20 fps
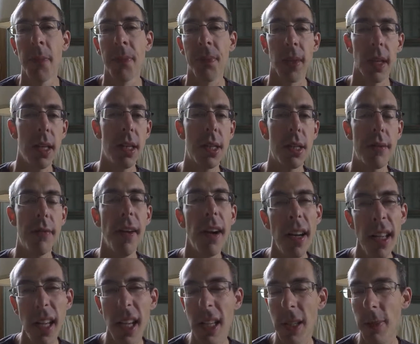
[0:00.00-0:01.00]
It's
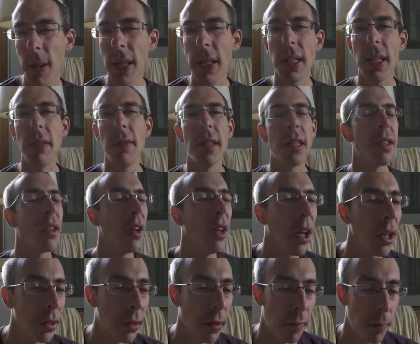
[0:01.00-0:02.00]
very expensive, it's a
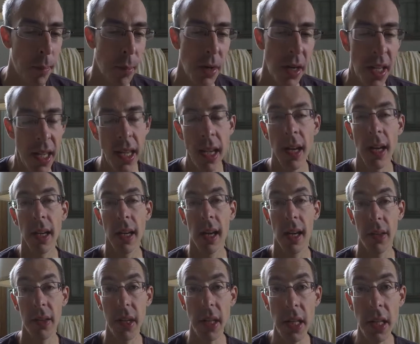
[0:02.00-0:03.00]
lot of money,
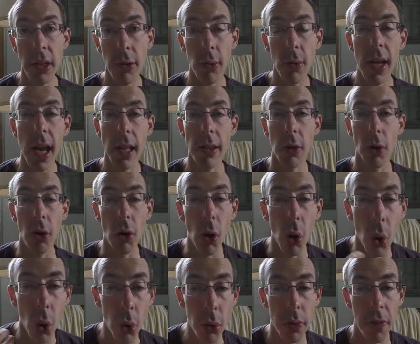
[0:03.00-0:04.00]
and they need to get a
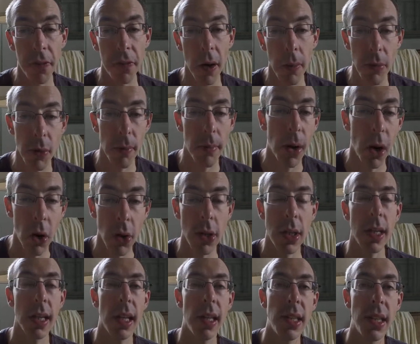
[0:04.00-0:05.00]
loan from the
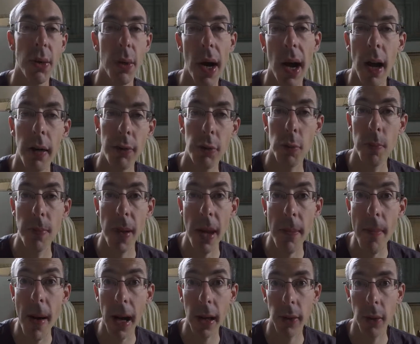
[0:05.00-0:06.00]
bank and they will have to pay
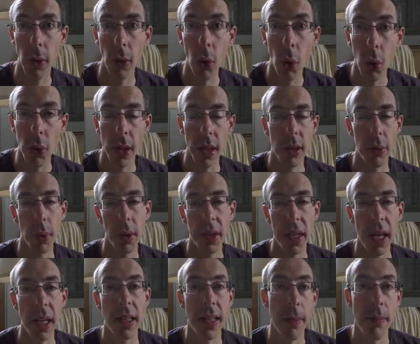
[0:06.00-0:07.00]
back the loan. It will
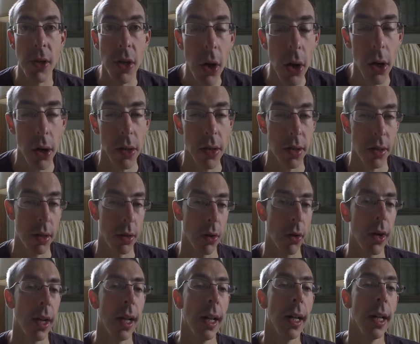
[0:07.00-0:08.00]
take them years, you
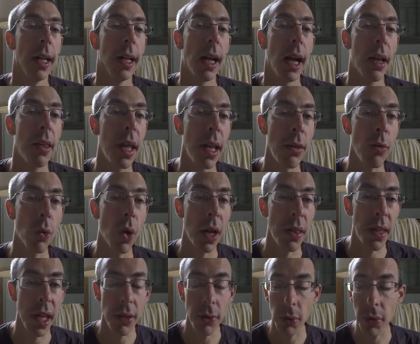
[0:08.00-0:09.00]
know. And then
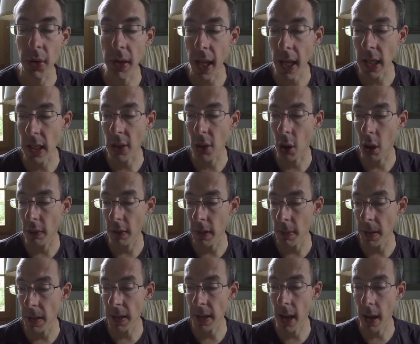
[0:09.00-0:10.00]
one day to the next, the
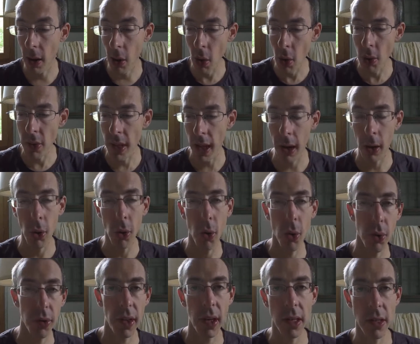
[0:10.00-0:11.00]
government say, oh,
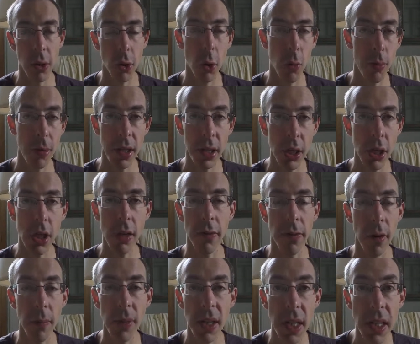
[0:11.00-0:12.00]
now there is the competition
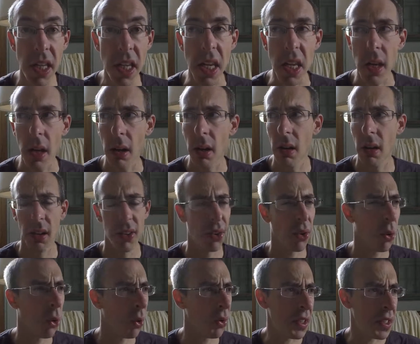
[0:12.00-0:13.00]
from Didi. So
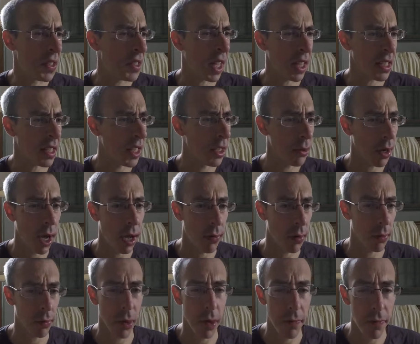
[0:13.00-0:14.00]
all these taxi
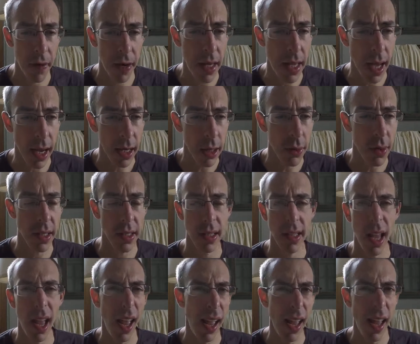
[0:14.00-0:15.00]
drivers were very angry. They
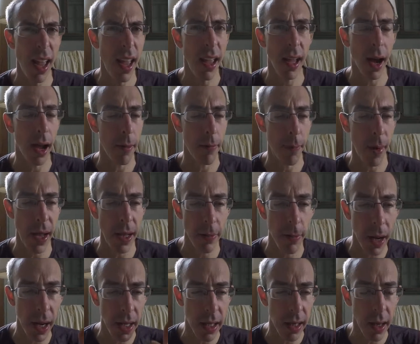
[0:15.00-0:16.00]
say, hey, I paid
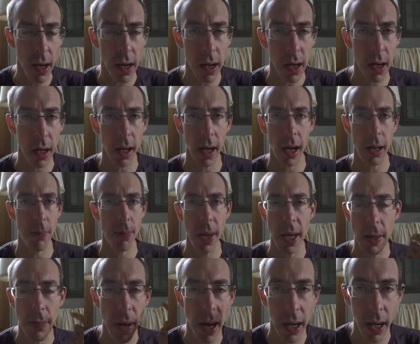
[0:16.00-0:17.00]
my car, I
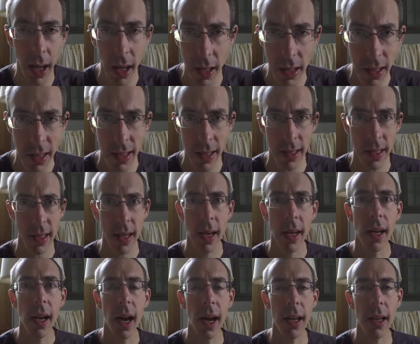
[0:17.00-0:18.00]
paid my license,
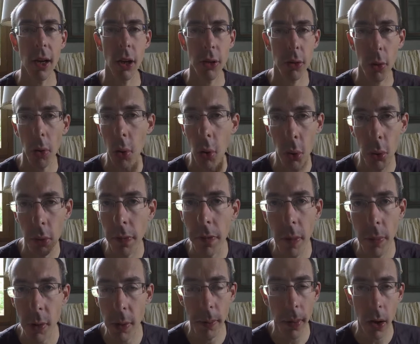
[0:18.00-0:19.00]
I got a loan
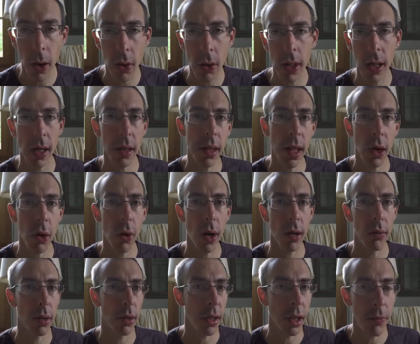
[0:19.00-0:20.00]
from the bank, and now I
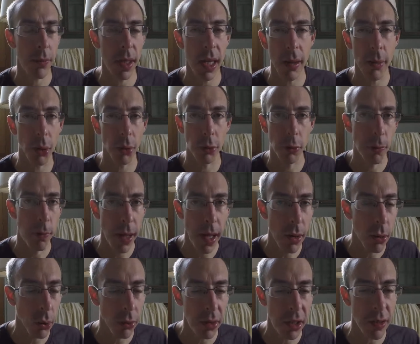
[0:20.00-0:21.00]
will not be able to pay
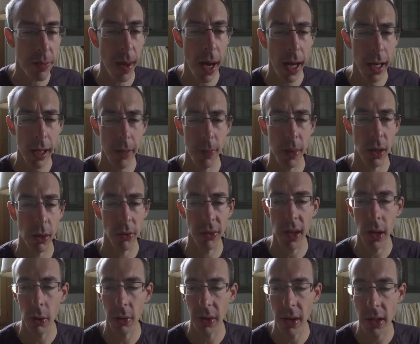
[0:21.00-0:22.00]
all this back because
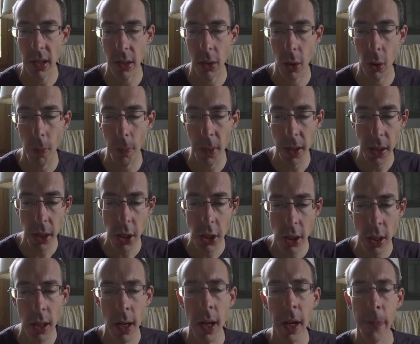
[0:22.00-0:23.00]
now there is the
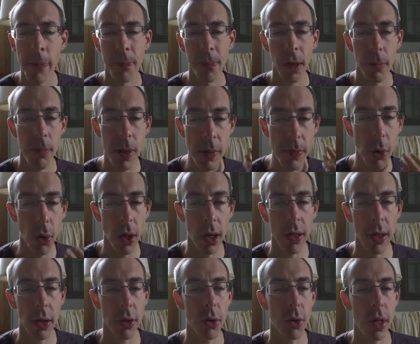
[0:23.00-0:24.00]
competition. People are
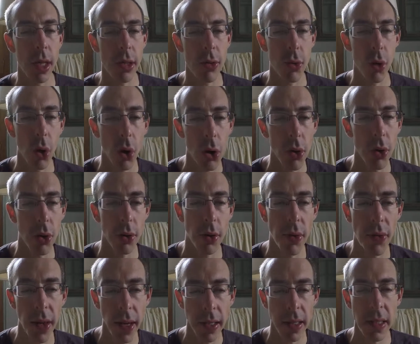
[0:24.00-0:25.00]
not going to order the
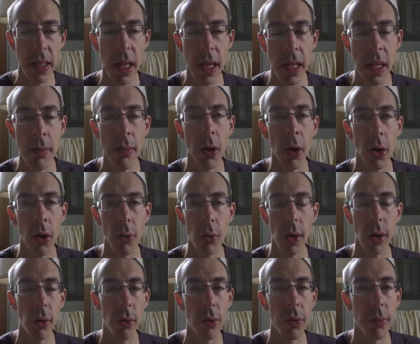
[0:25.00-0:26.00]
taxi anymore. We
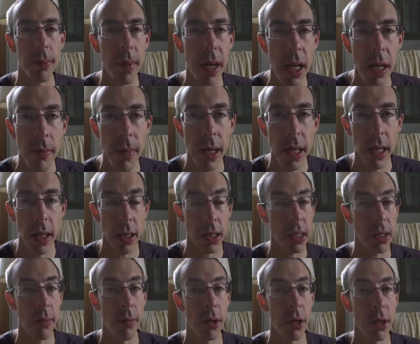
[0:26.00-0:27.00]
lose many, many
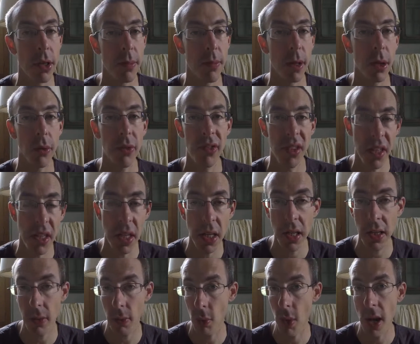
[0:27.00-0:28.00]
customers because Didi
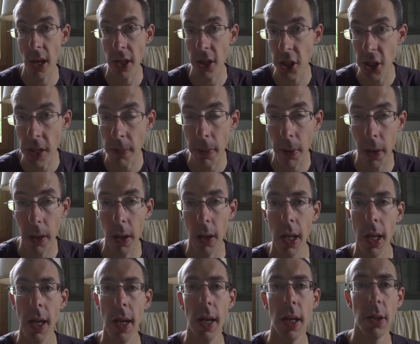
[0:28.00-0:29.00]
is way
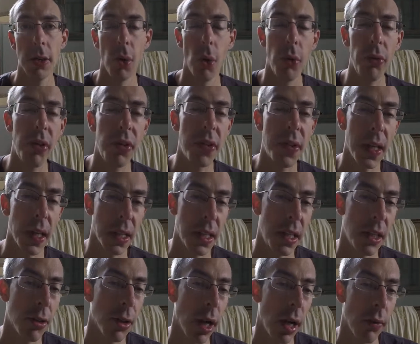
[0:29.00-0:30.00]
cheaper. So all these
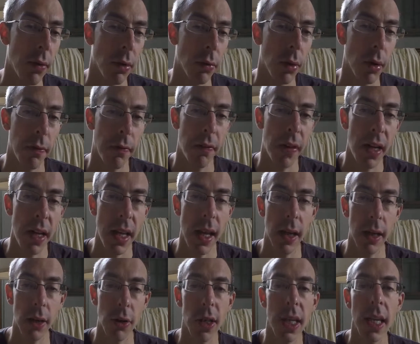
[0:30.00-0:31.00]
taxi drivers were very
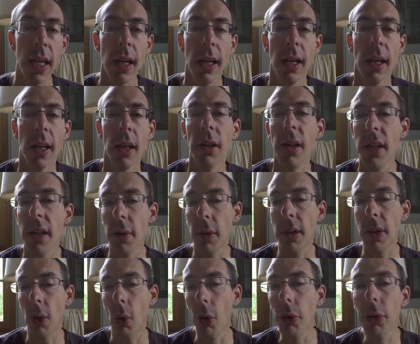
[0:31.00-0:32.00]
angry. Then there
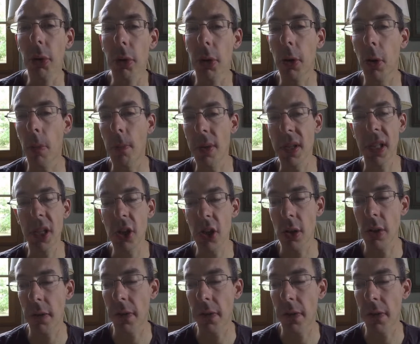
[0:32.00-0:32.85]
was also the competition